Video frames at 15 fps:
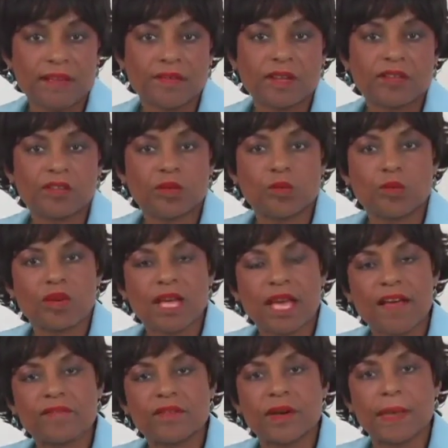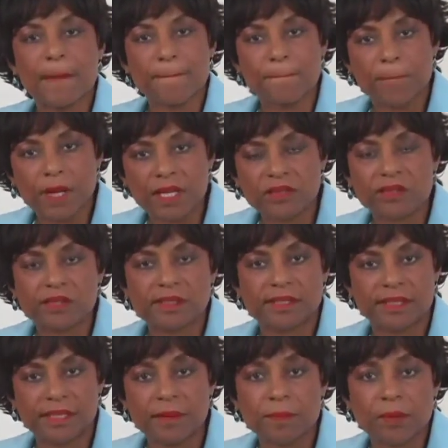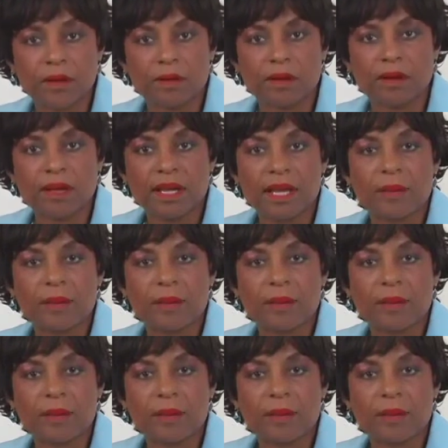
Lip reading: that you will have a much deeper